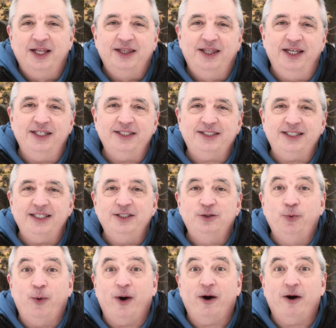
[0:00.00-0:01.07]
This
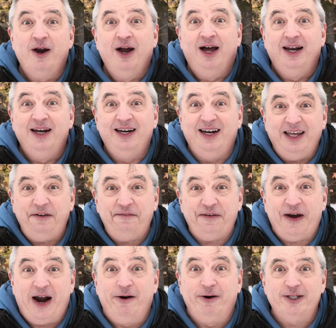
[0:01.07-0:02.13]
is where
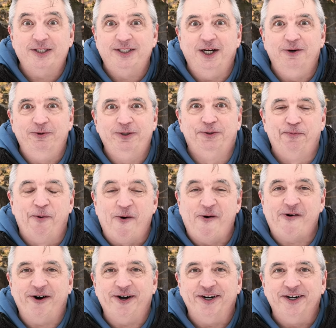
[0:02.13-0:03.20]
Leif Erikson was
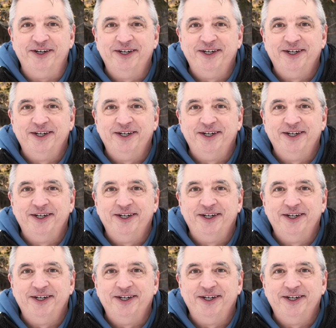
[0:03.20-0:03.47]
born,